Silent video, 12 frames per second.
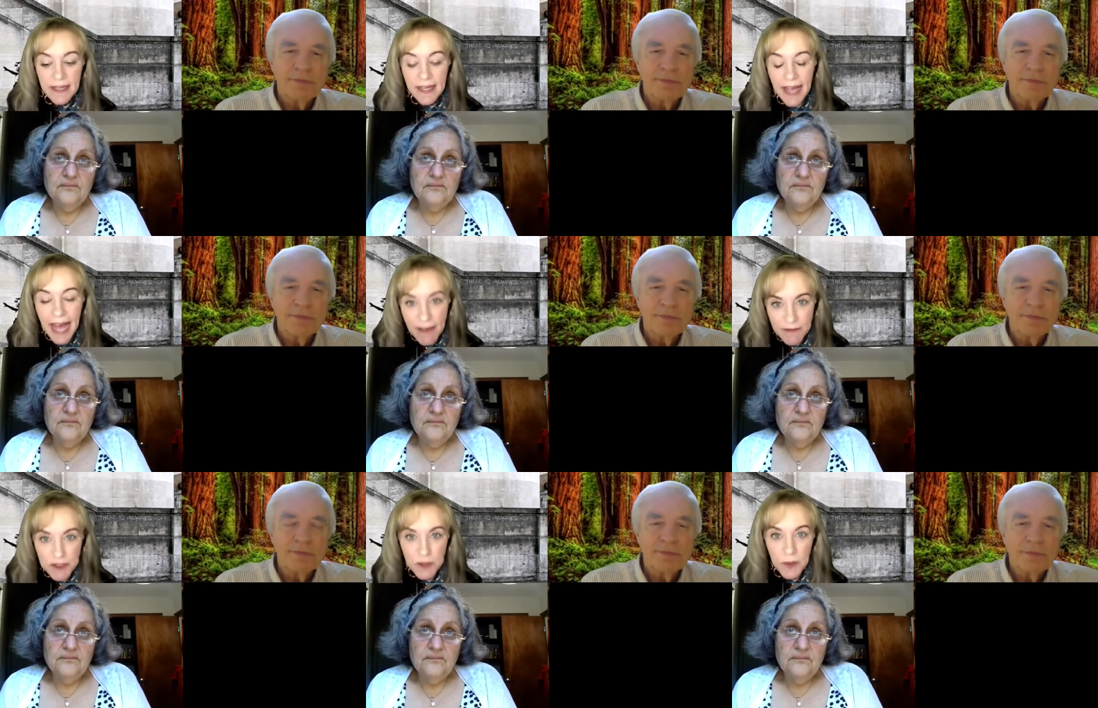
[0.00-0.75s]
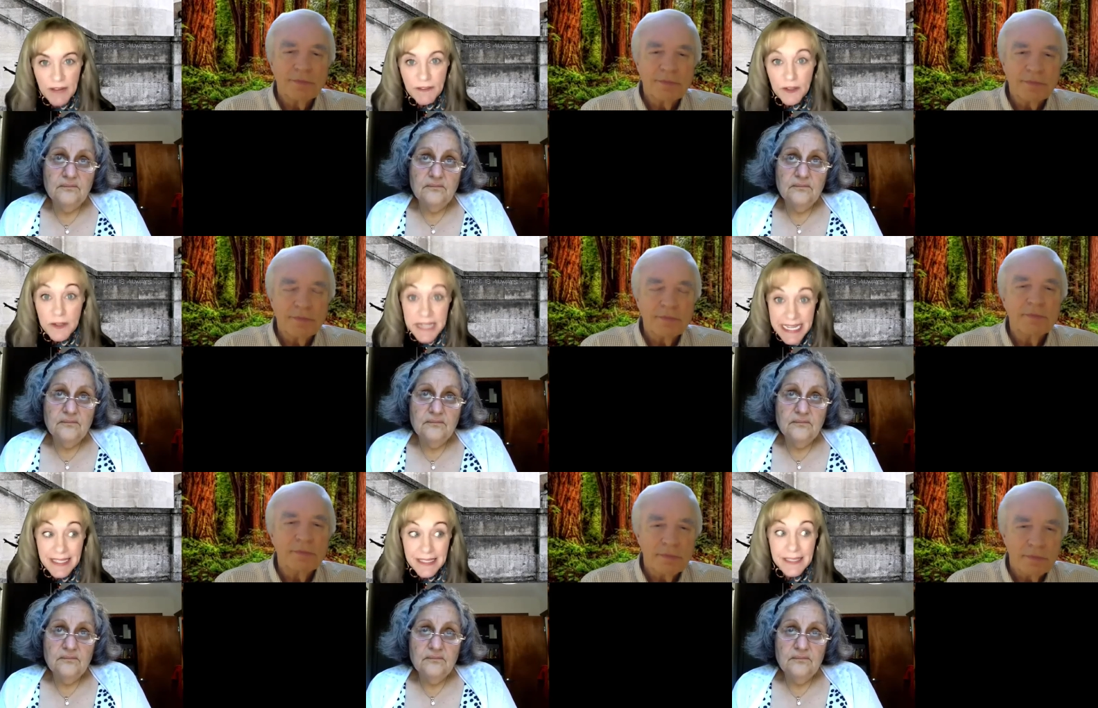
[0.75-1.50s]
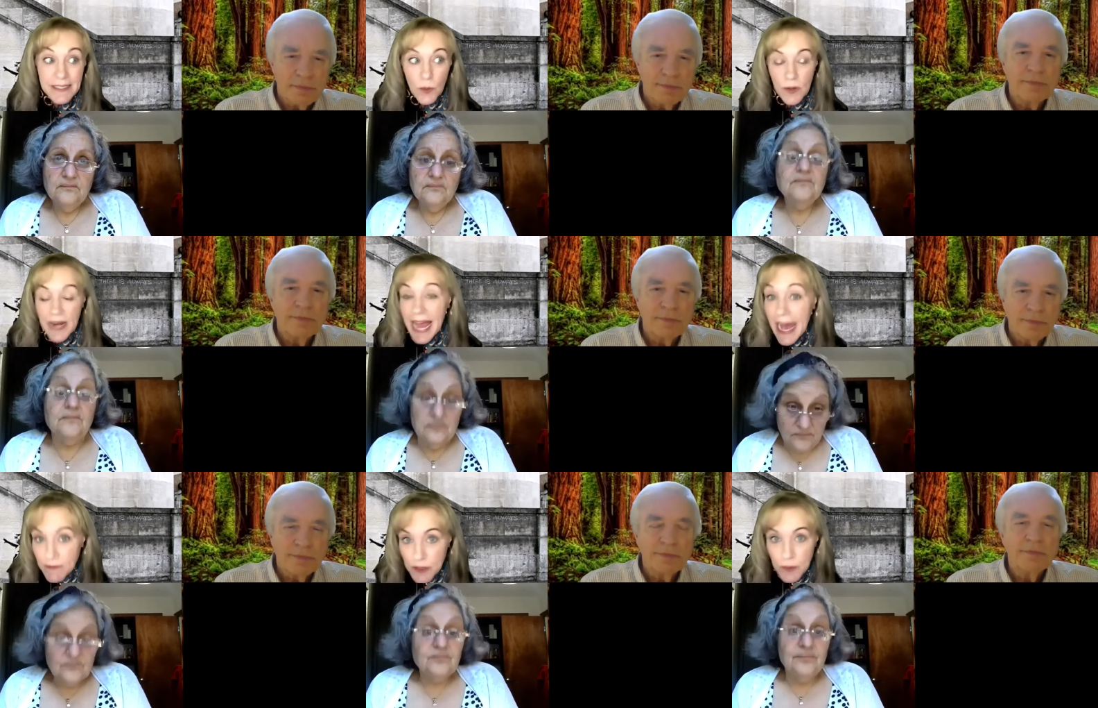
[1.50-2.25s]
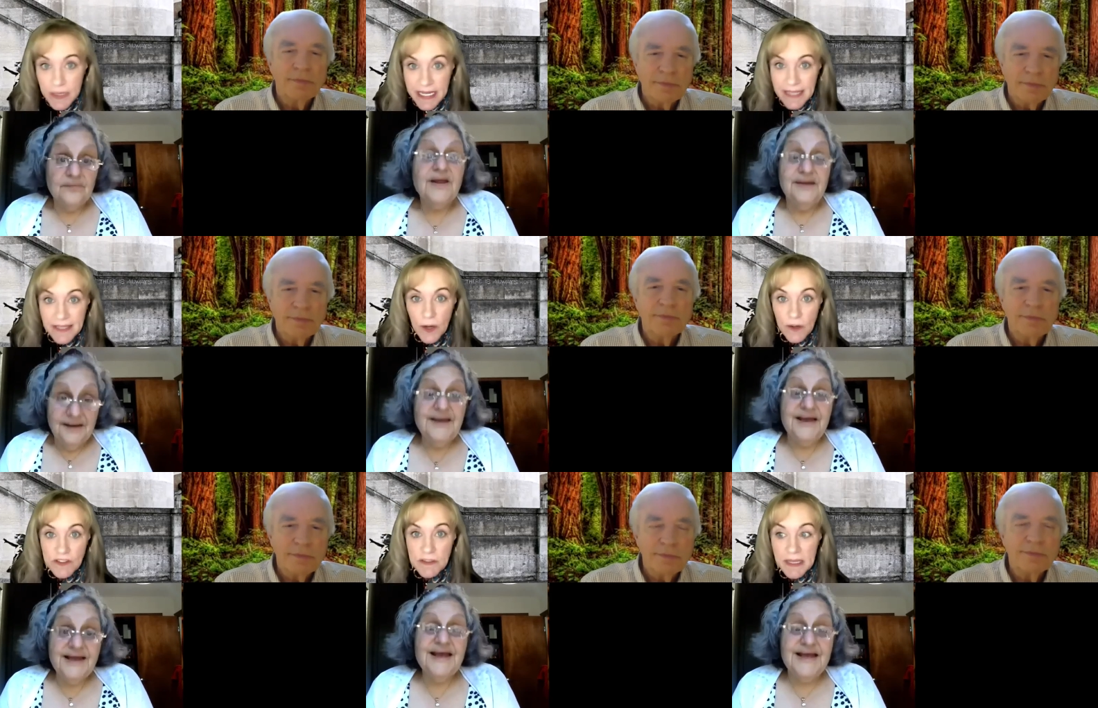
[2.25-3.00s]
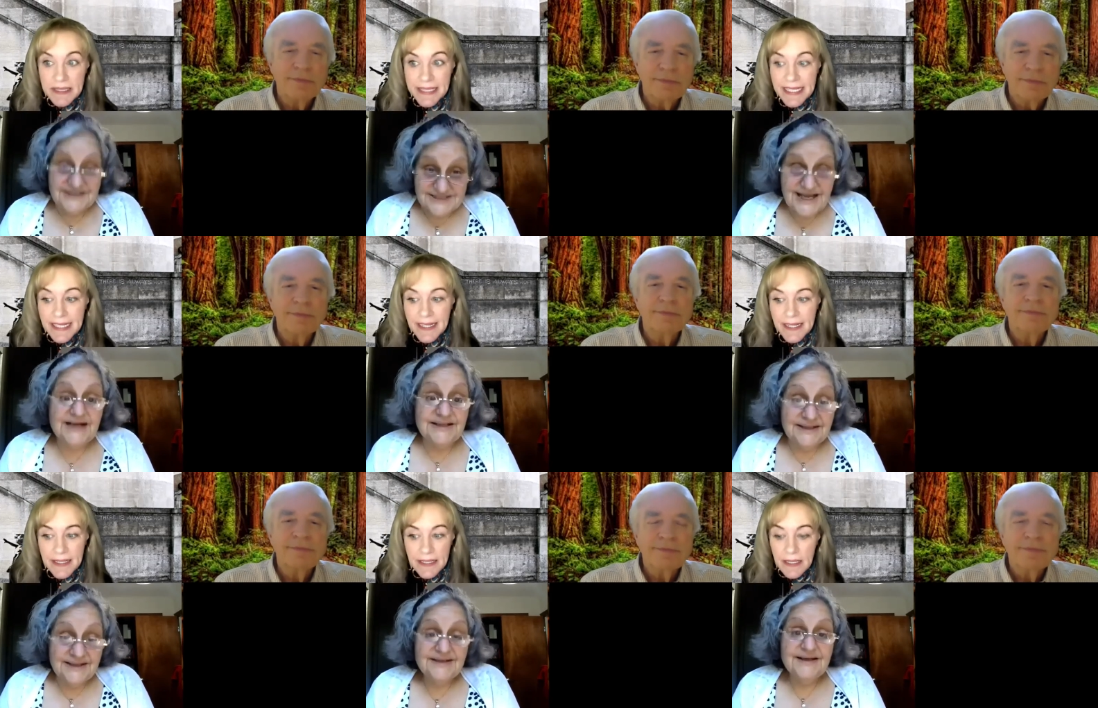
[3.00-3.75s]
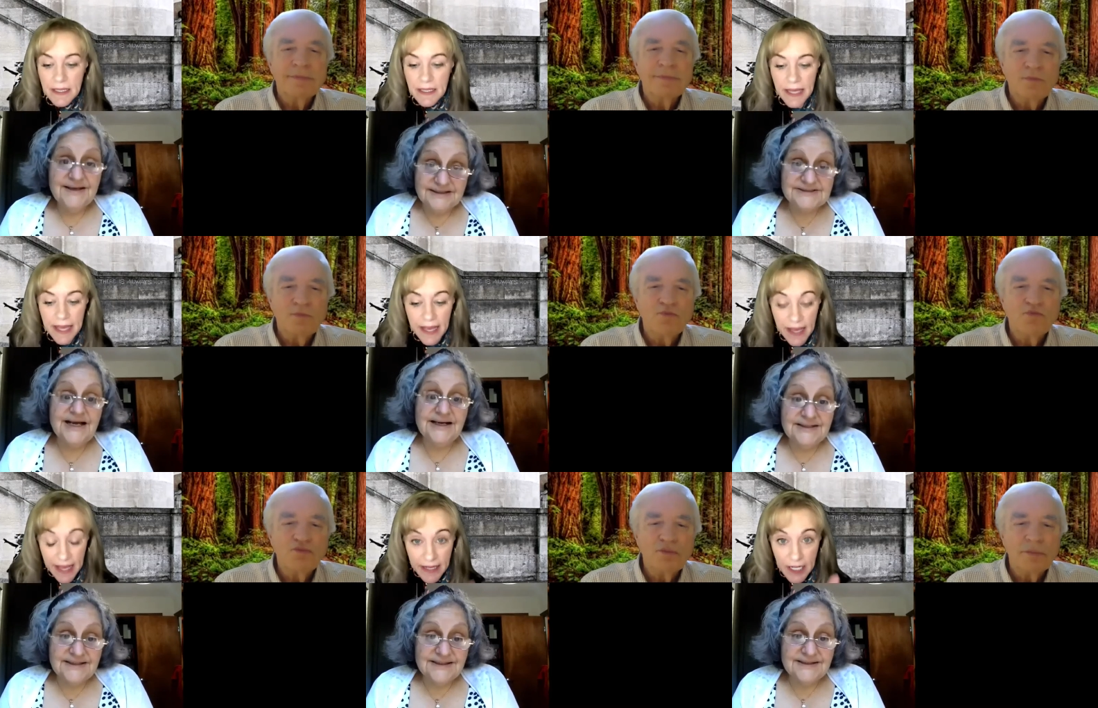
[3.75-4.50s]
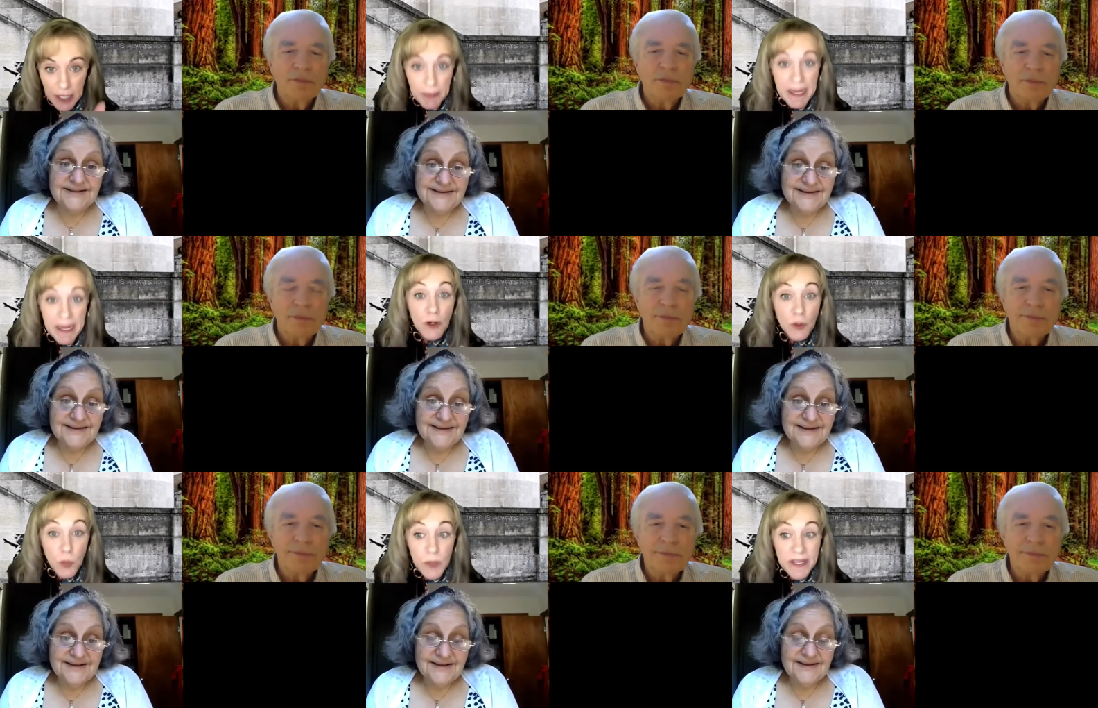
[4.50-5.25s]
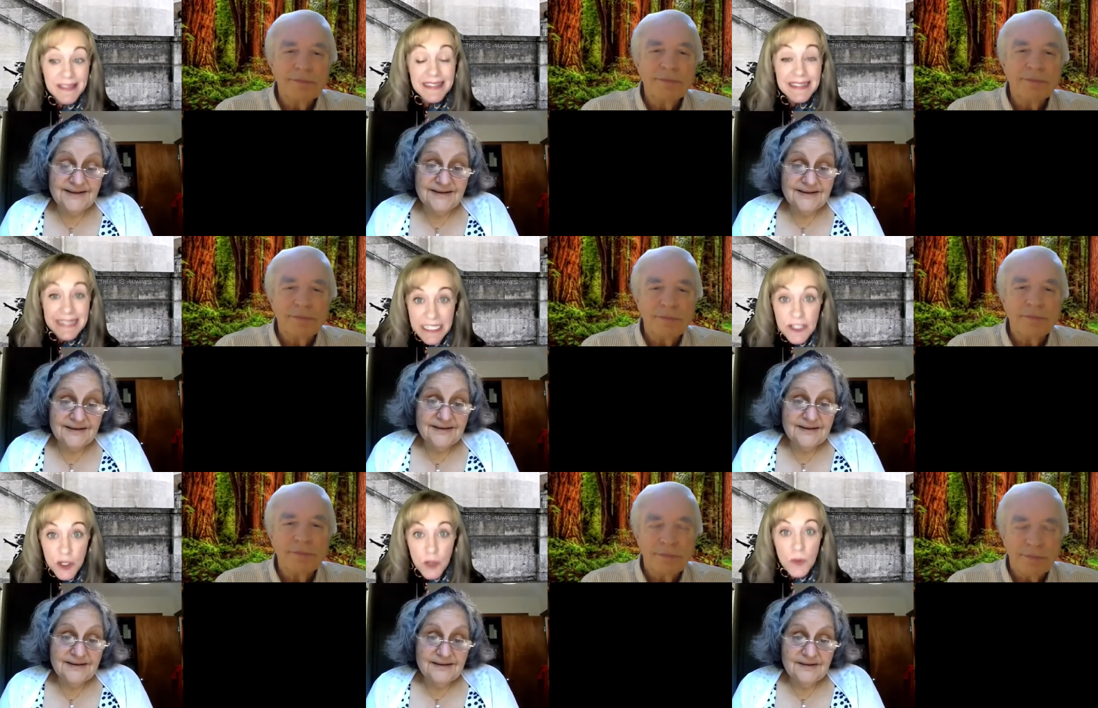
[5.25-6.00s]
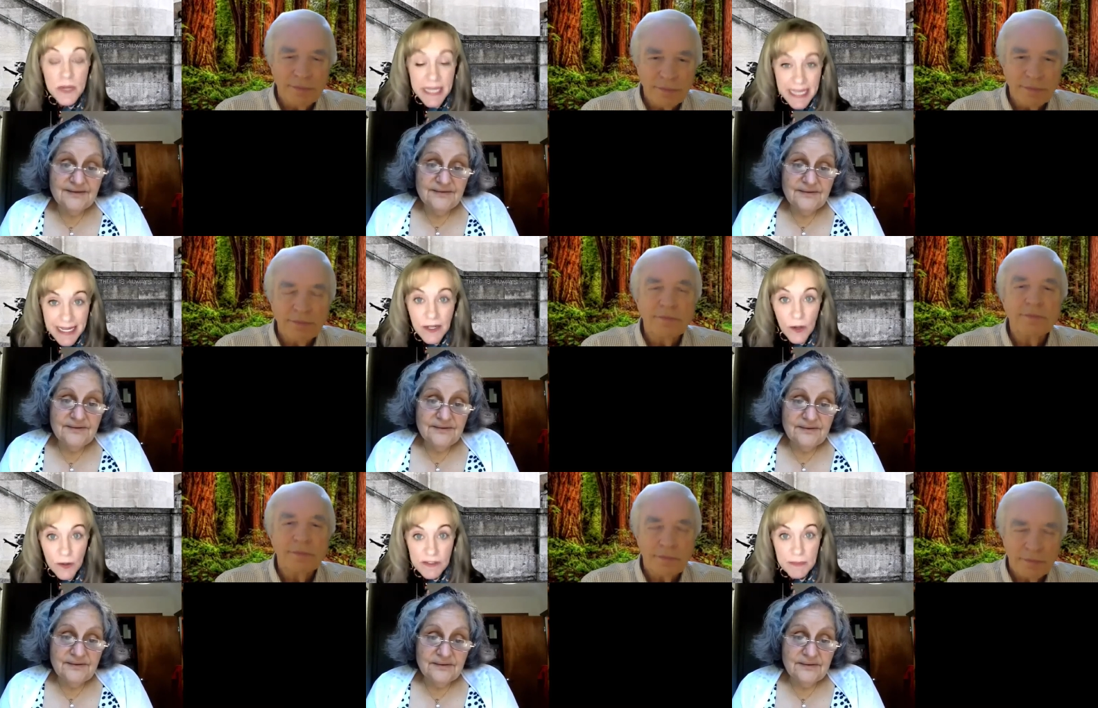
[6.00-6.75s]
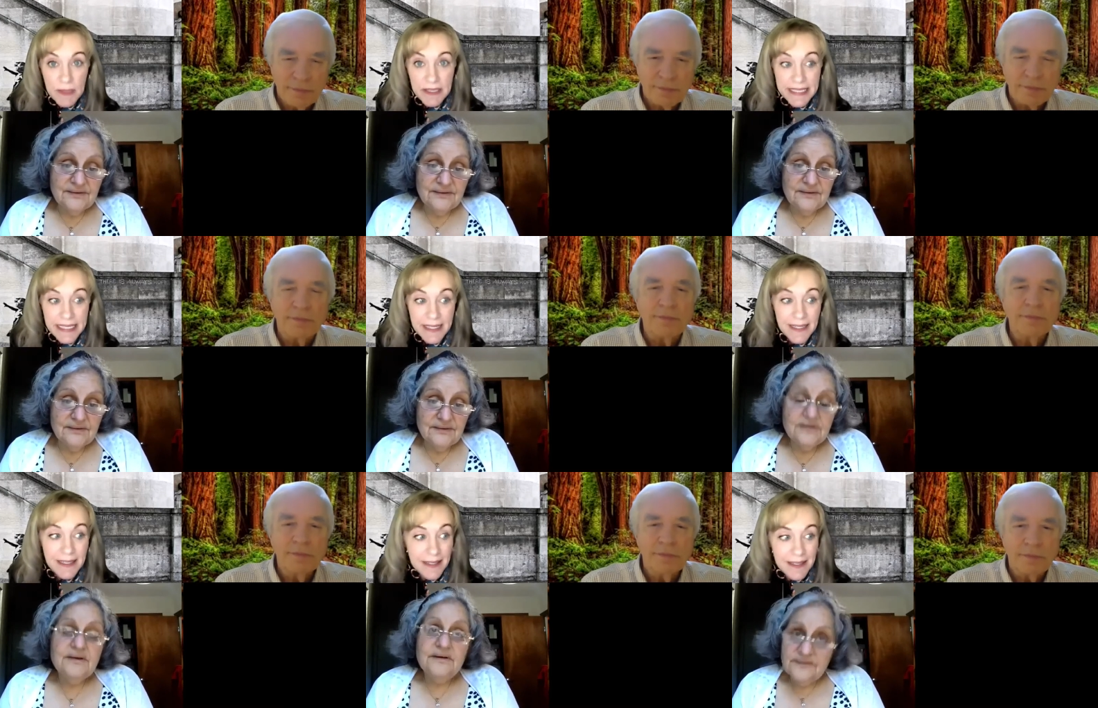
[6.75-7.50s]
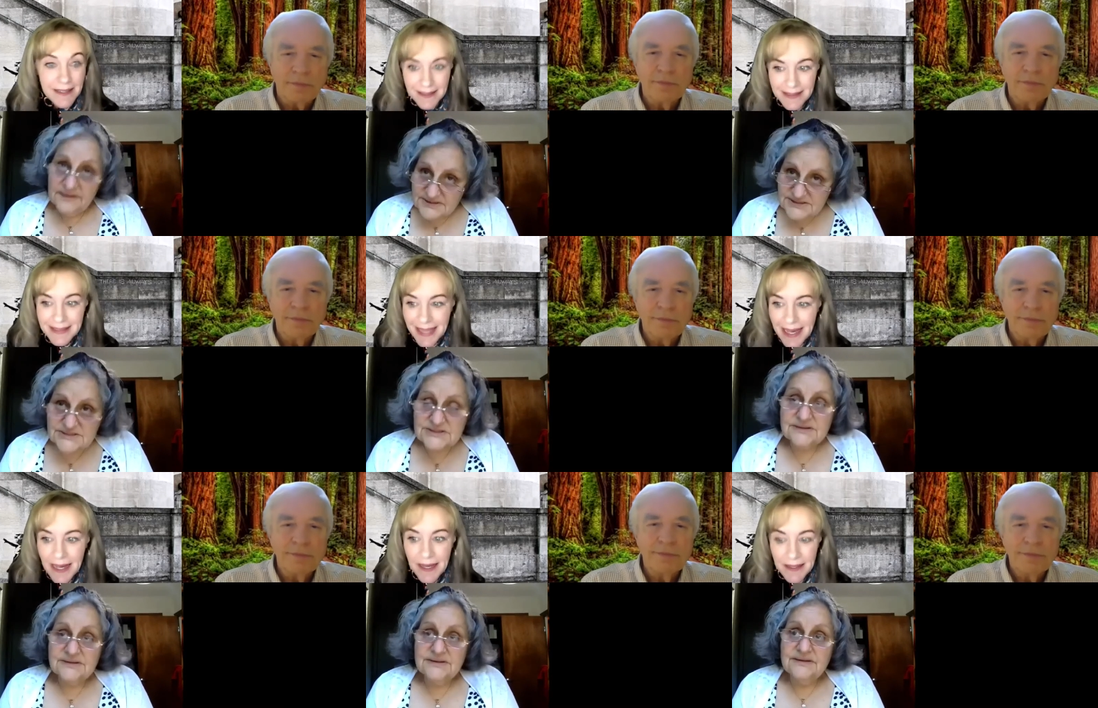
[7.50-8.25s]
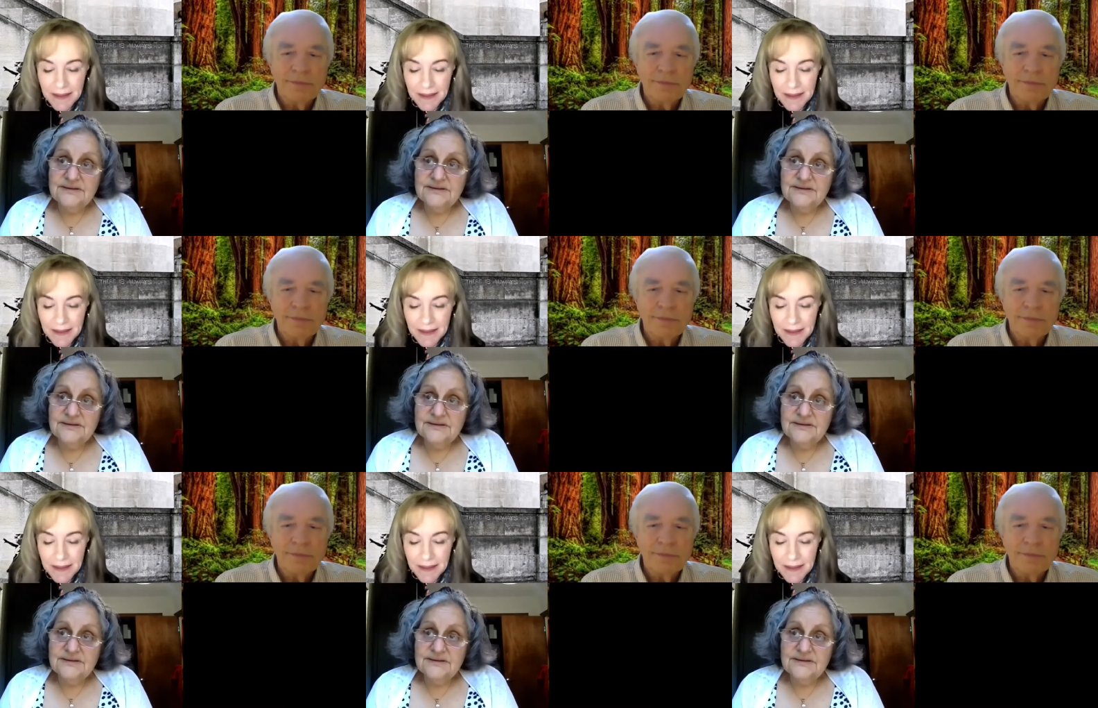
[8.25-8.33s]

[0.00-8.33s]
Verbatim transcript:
Speaker 1: have you ever eaten or have you eaten basmalia? Exactly. Compared with, did you eat basmalia? Yes. Yeah,